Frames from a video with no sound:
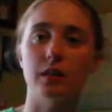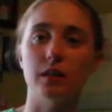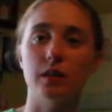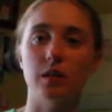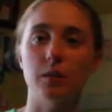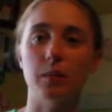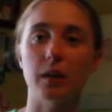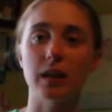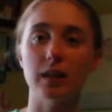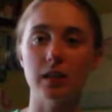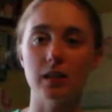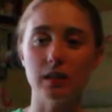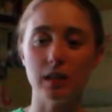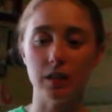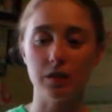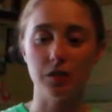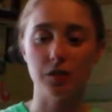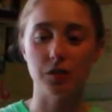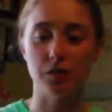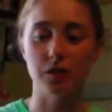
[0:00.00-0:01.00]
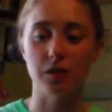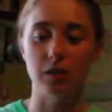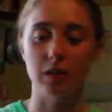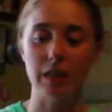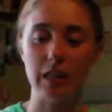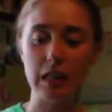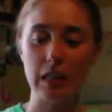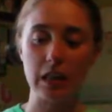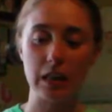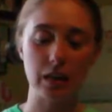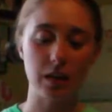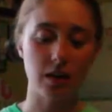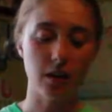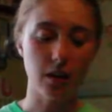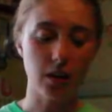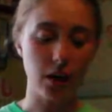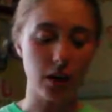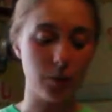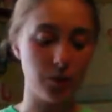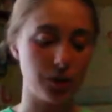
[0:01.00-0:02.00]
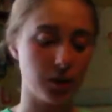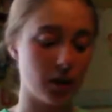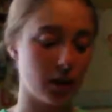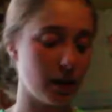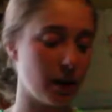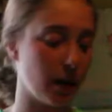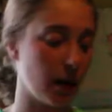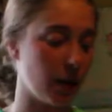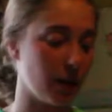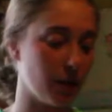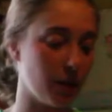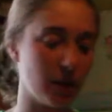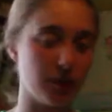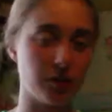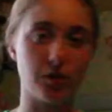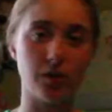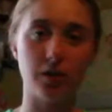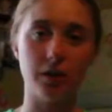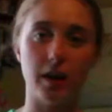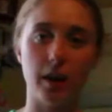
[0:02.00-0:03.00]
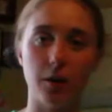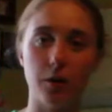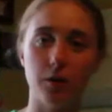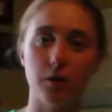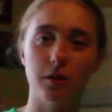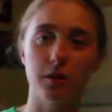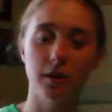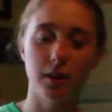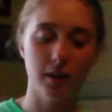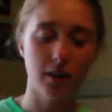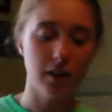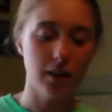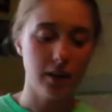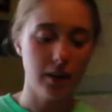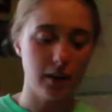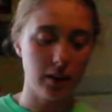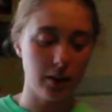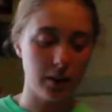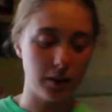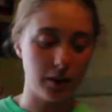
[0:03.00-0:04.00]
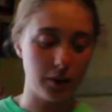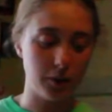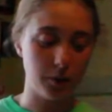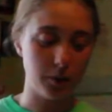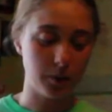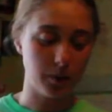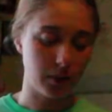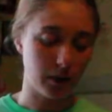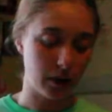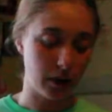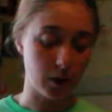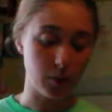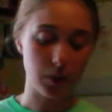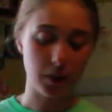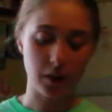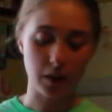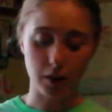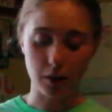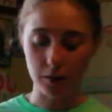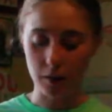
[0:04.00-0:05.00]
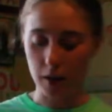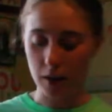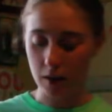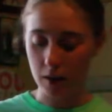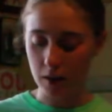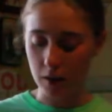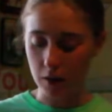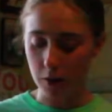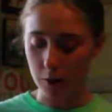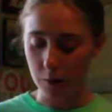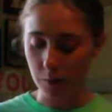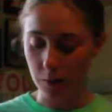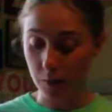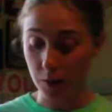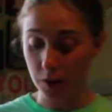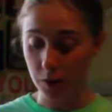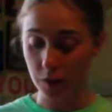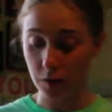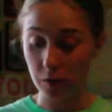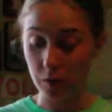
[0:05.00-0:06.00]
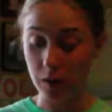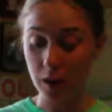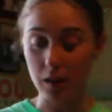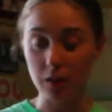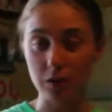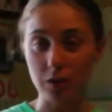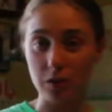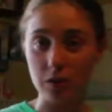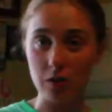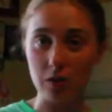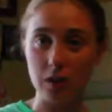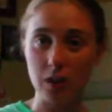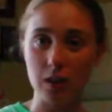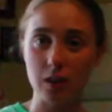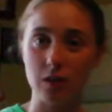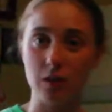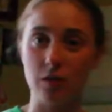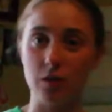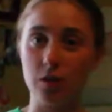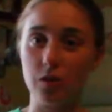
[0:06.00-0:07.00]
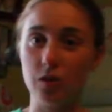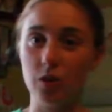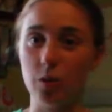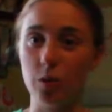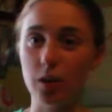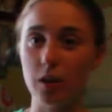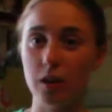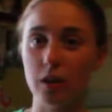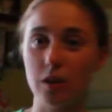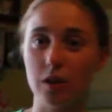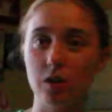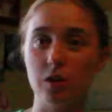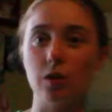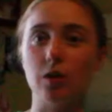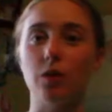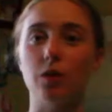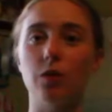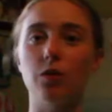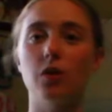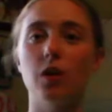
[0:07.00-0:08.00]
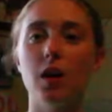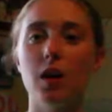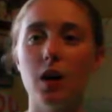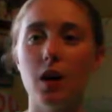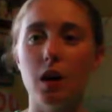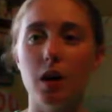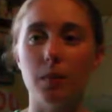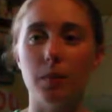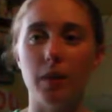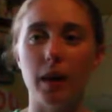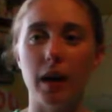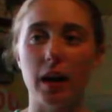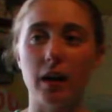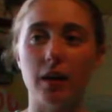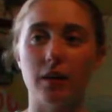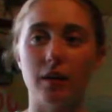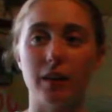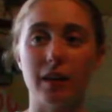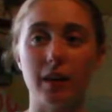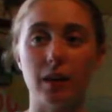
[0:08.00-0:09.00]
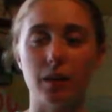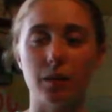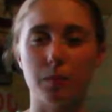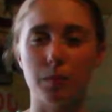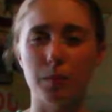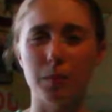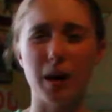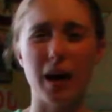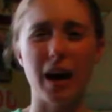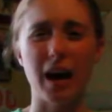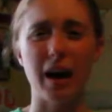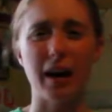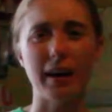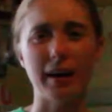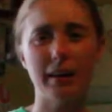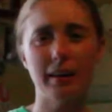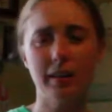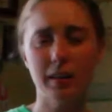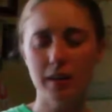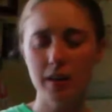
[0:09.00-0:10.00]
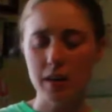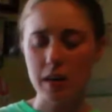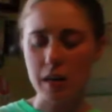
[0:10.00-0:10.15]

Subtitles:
supplies and utensils you'll need, which I already have measured out, up here already. First, the utensils you'll need is first a working stove, a pan or a pot,